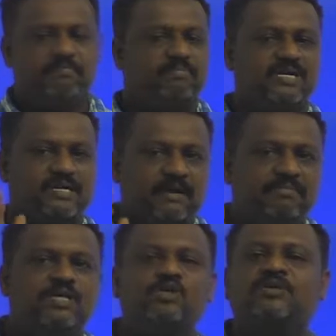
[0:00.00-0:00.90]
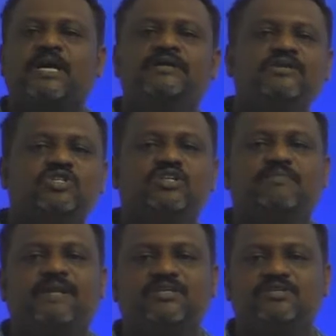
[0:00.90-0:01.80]
But coming to conditional
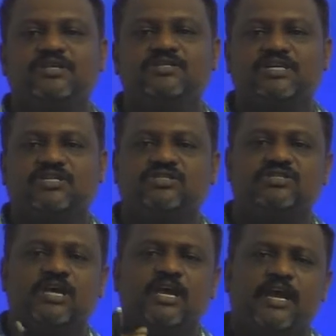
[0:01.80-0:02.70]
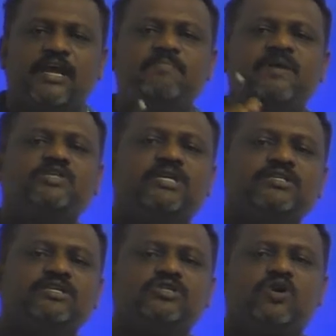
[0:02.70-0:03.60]
branching instructions, it may
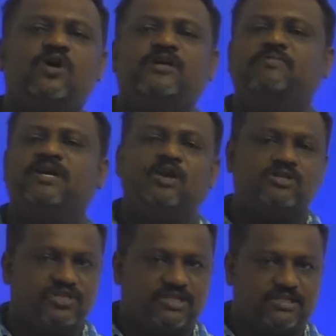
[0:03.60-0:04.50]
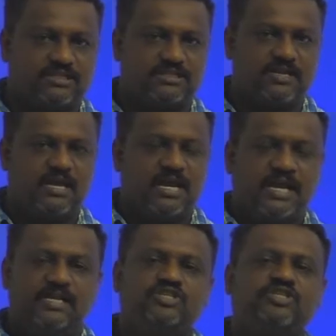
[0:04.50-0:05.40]
changes or it may not changes.
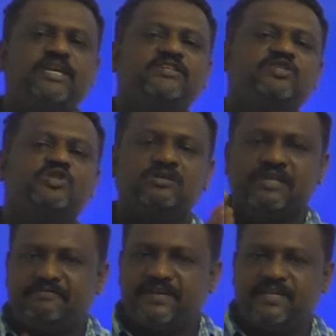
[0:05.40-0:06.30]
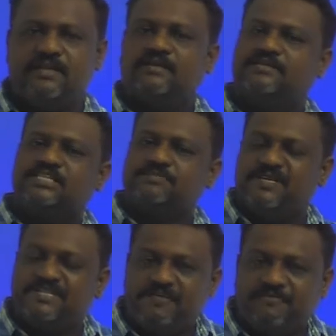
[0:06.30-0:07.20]
It changes only when the
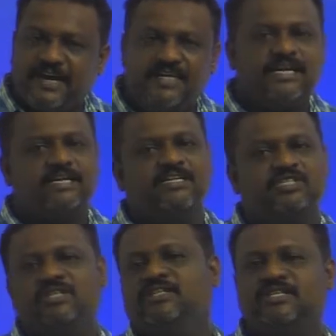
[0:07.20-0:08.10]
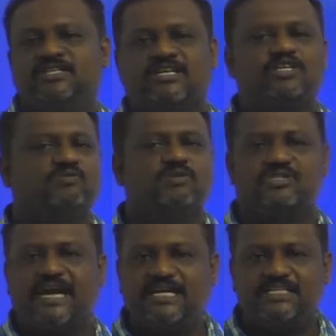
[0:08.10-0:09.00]
specified condition in the instruction was
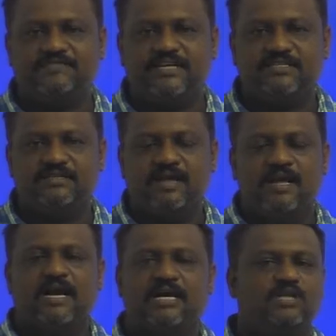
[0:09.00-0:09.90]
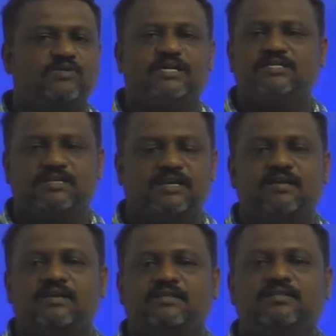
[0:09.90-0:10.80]
satisfied. Otherwise,
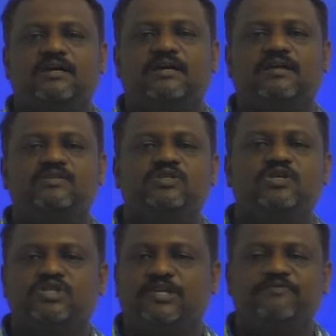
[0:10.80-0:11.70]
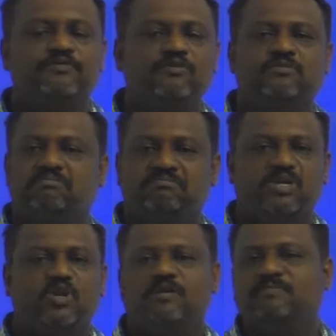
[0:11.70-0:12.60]
the execution flow will
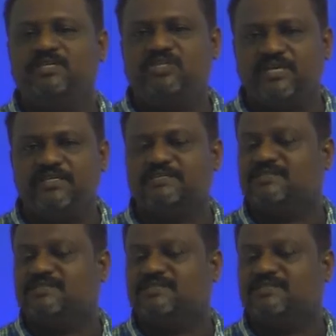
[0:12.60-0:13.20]
not be changes.